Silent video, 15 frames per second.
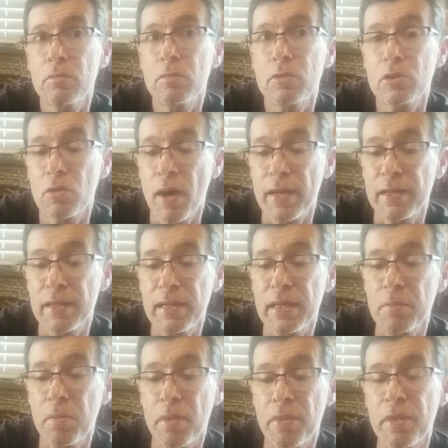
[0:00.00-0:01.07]
So I can
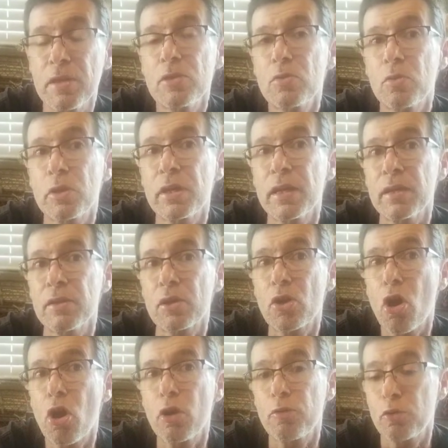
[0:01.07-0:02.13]
keep this one in the
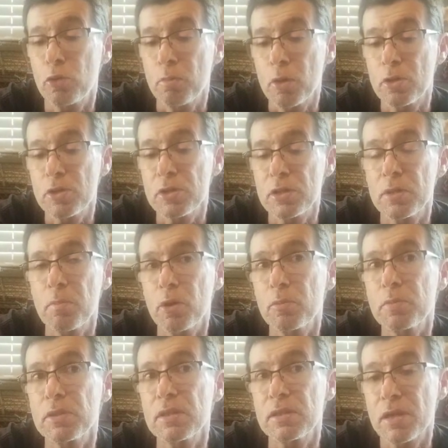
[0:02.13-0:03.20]
car for emergency
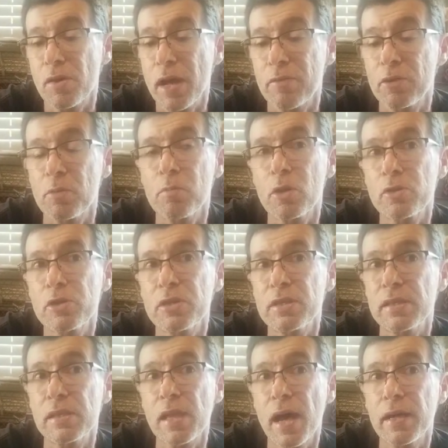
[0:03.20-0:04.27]
purposes. I'll have an emergency
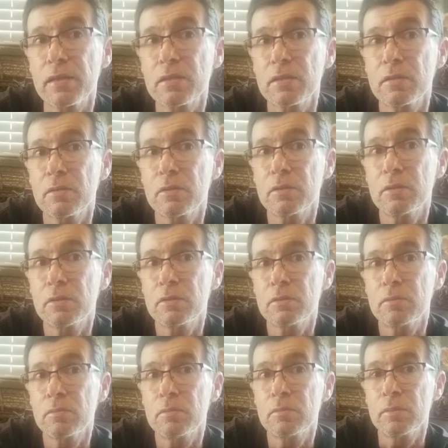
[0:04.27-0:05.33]
light
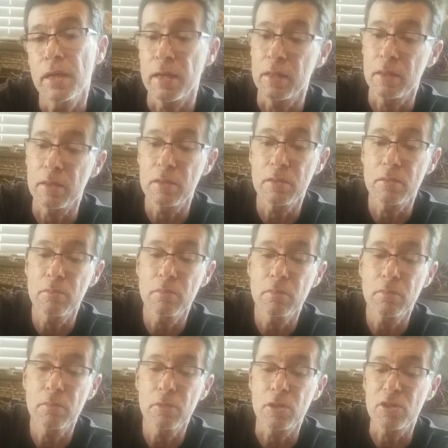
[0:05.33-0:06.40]
and it
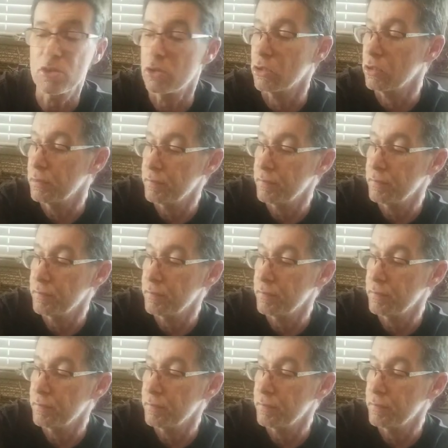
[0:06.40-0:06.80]
looks cool.